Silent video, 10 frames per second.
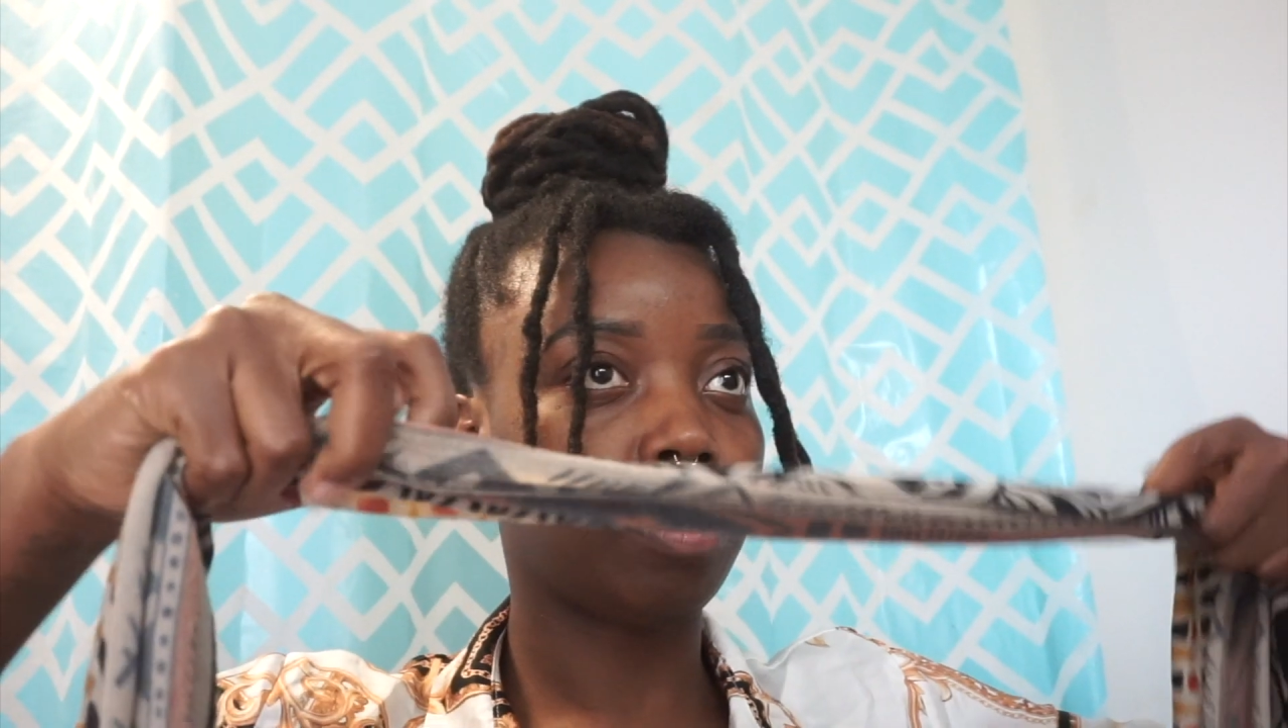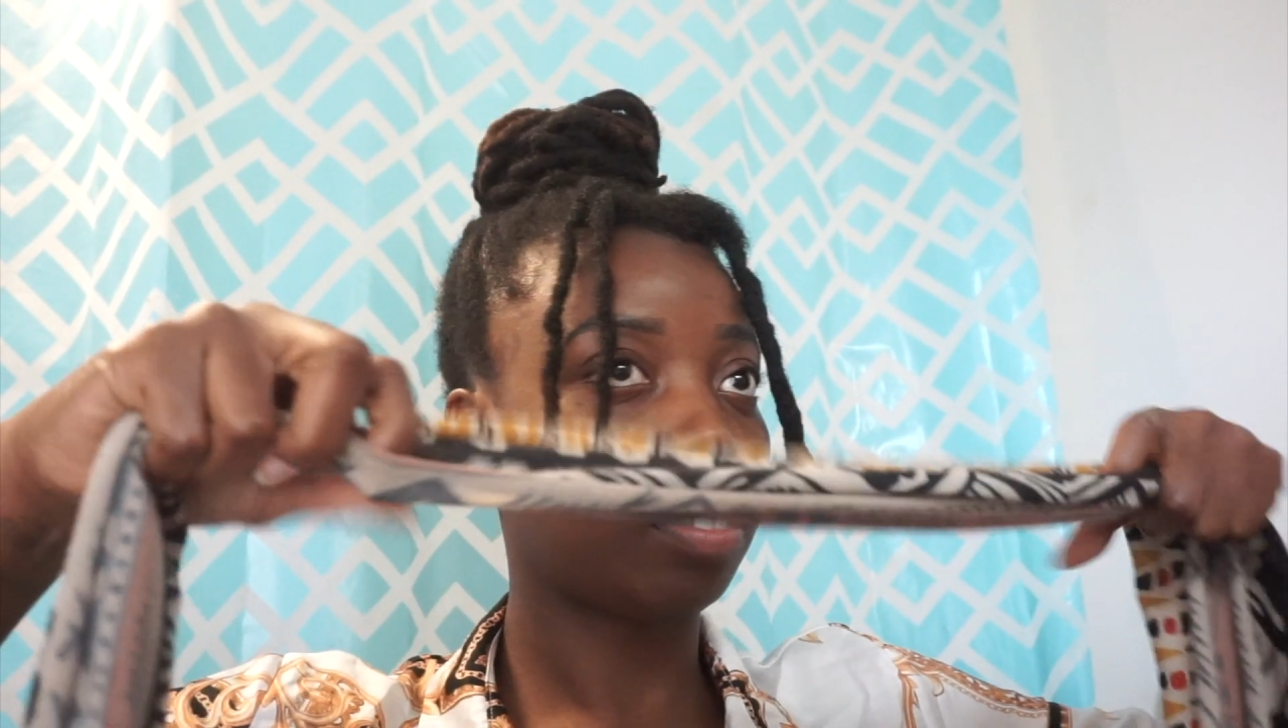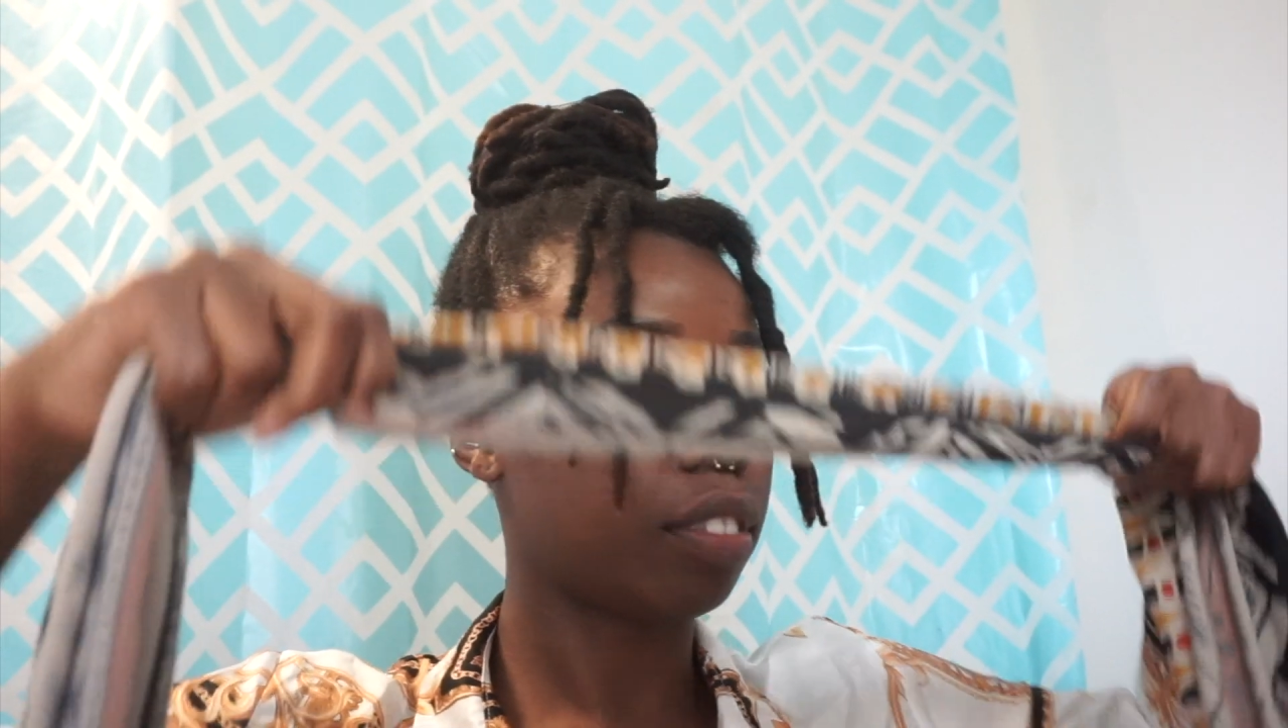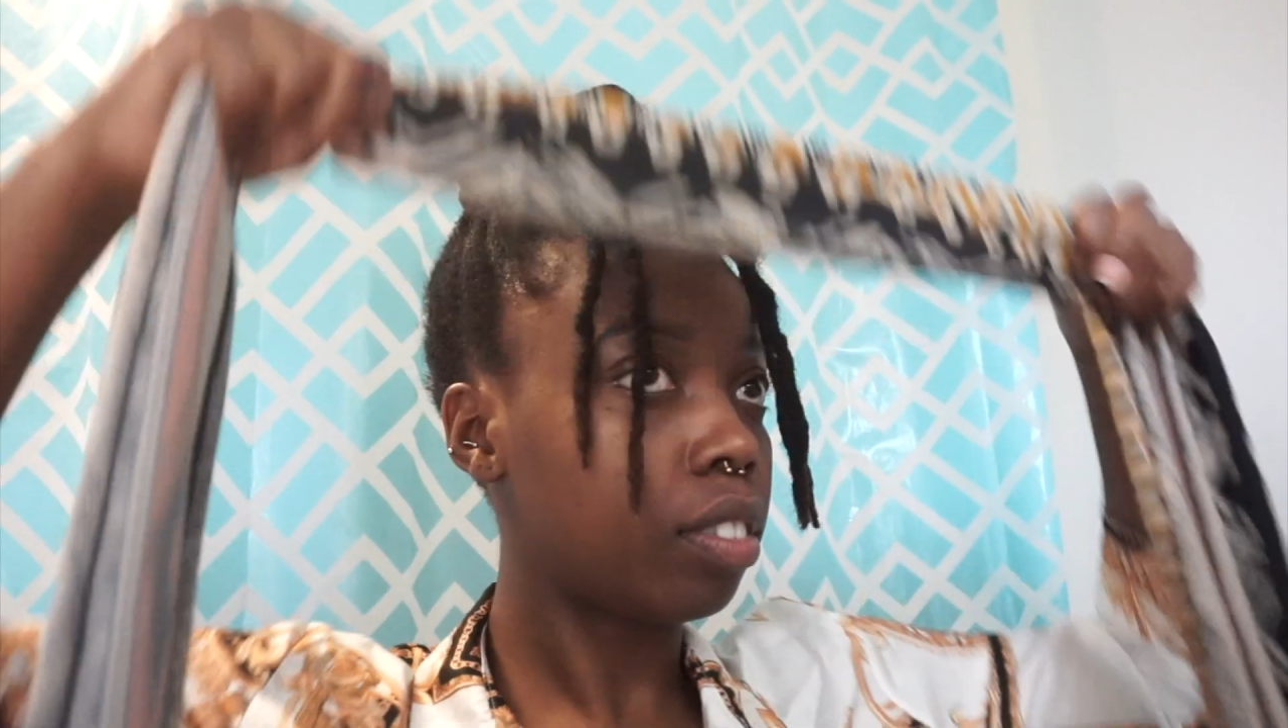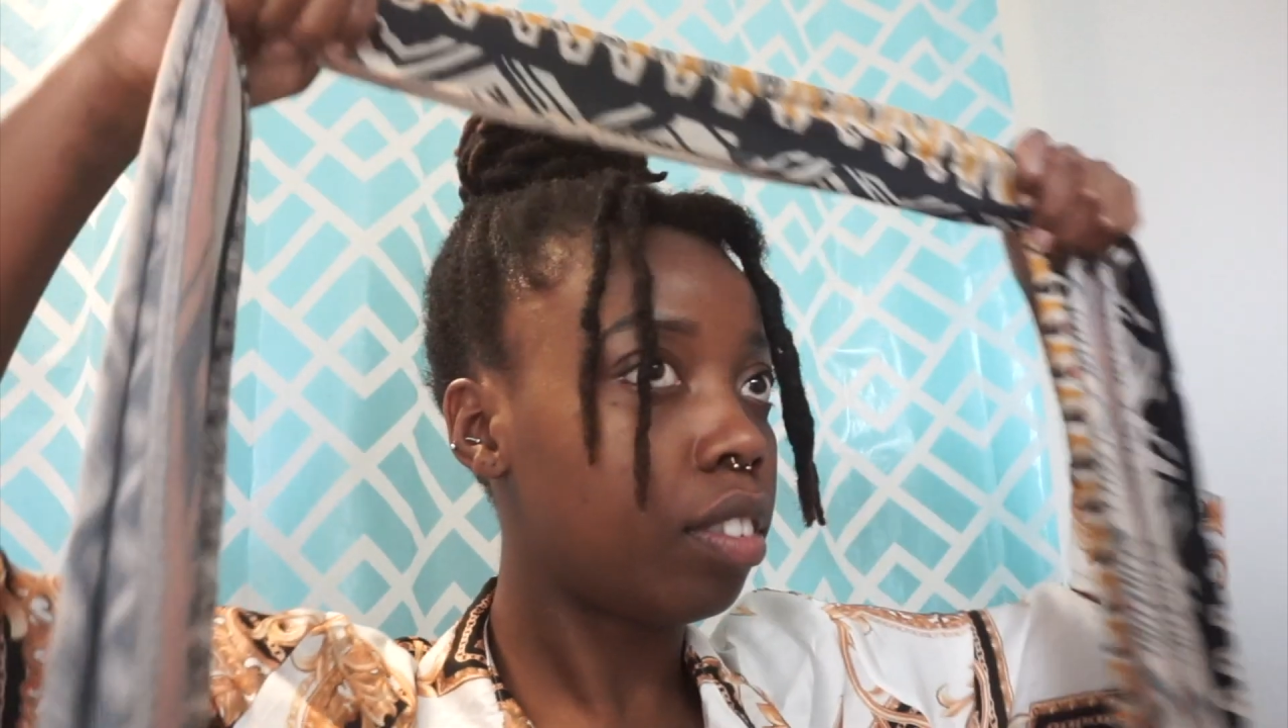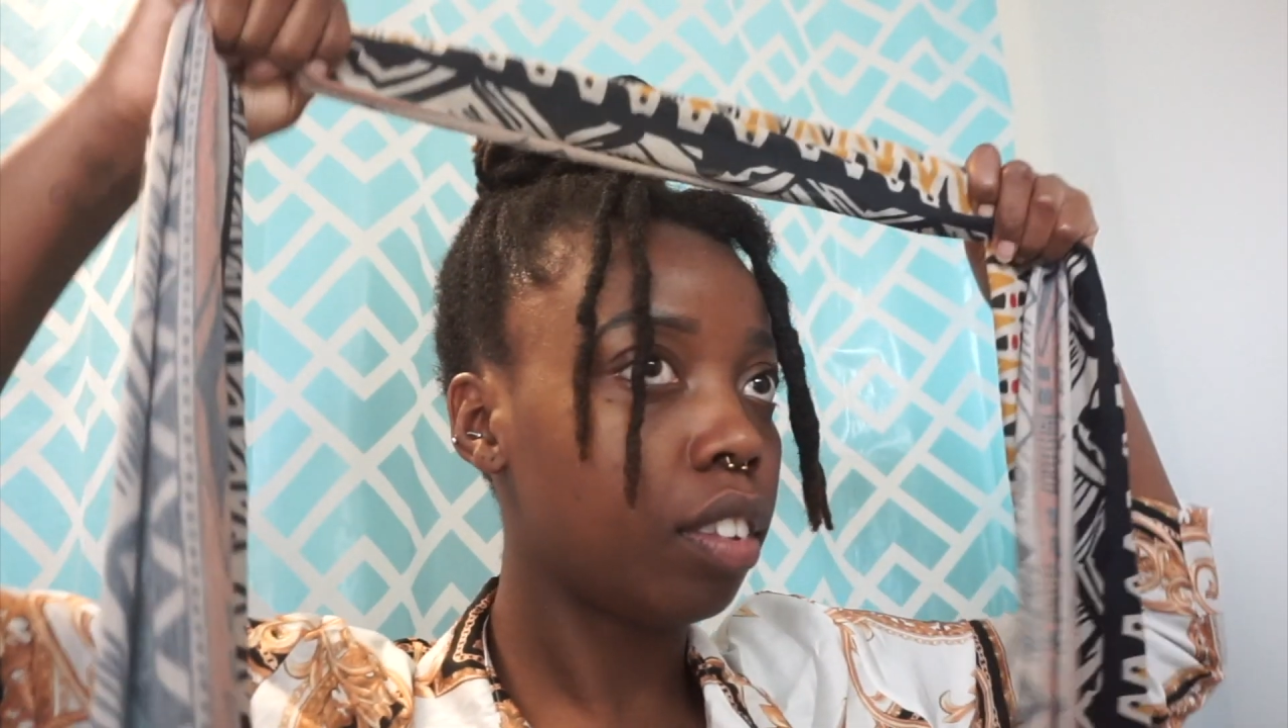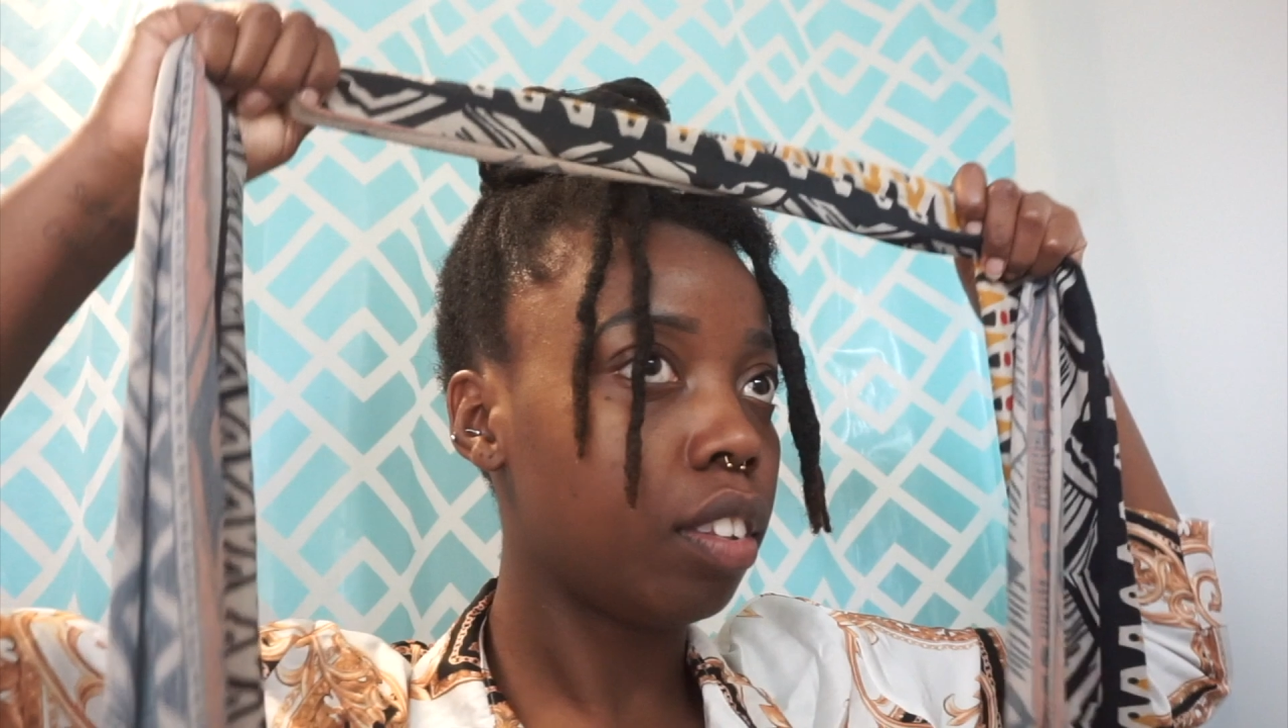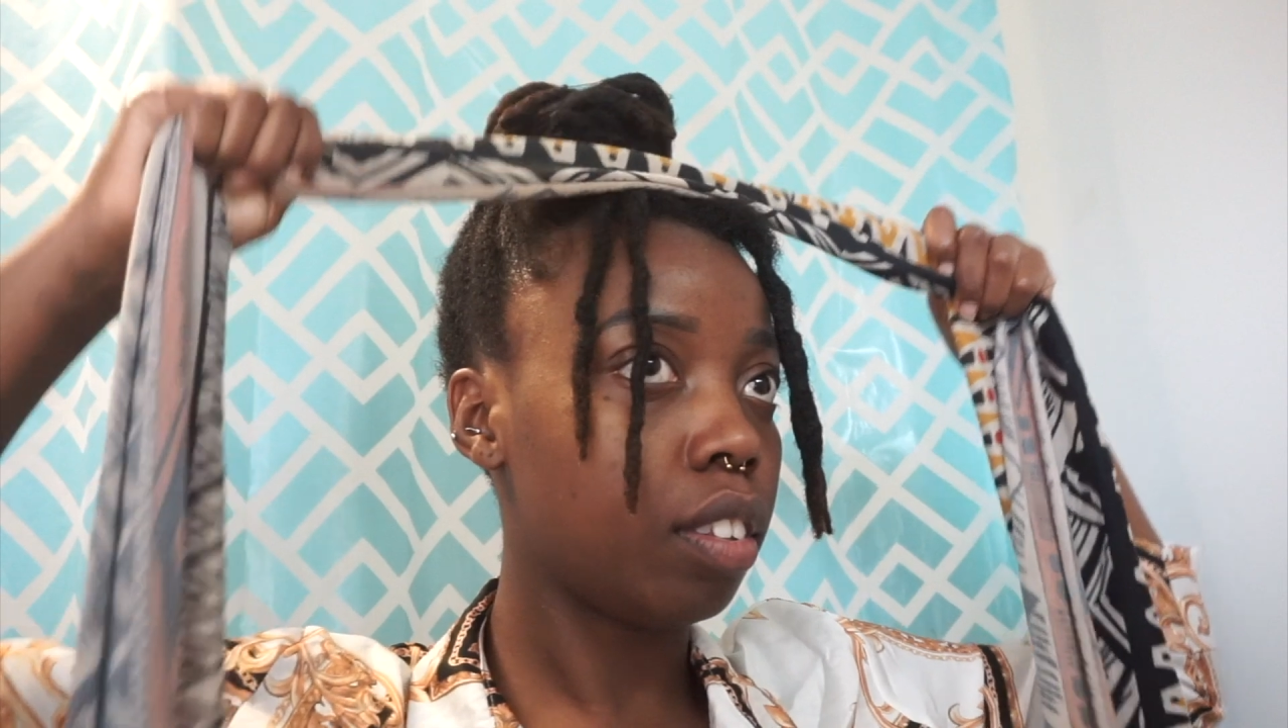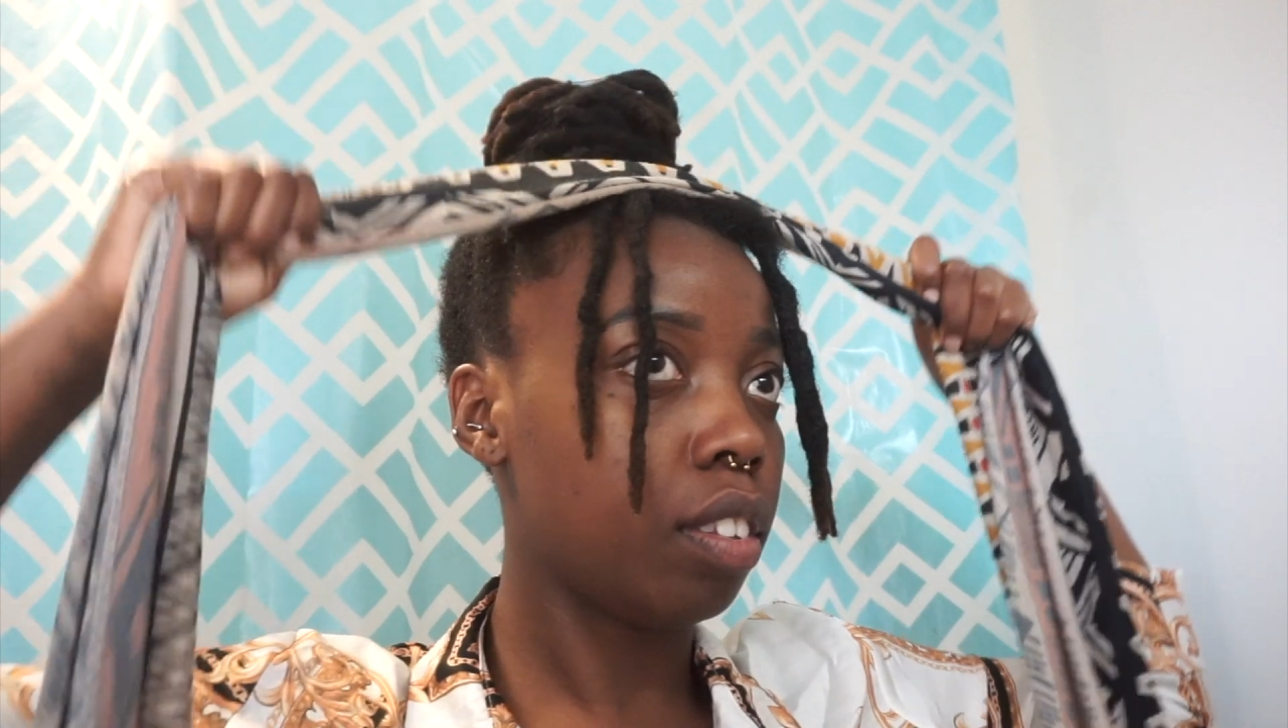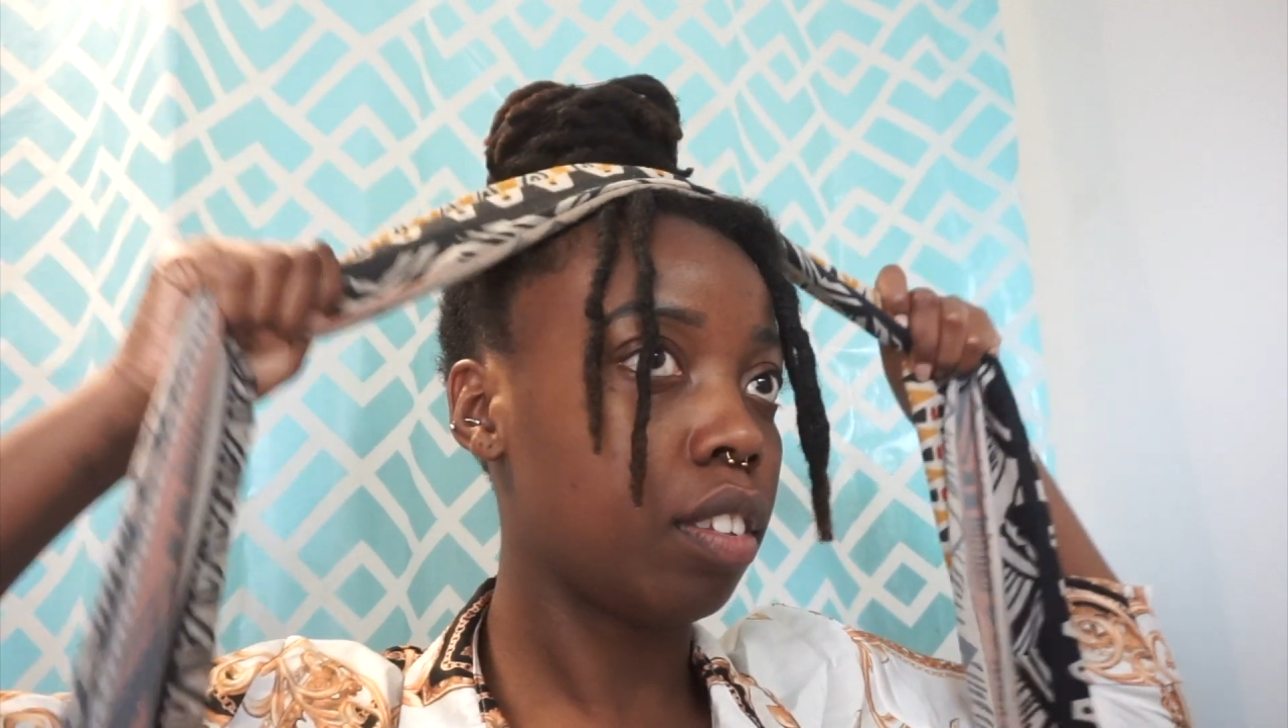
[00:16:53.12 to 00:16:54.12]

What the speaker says: I don't have edges.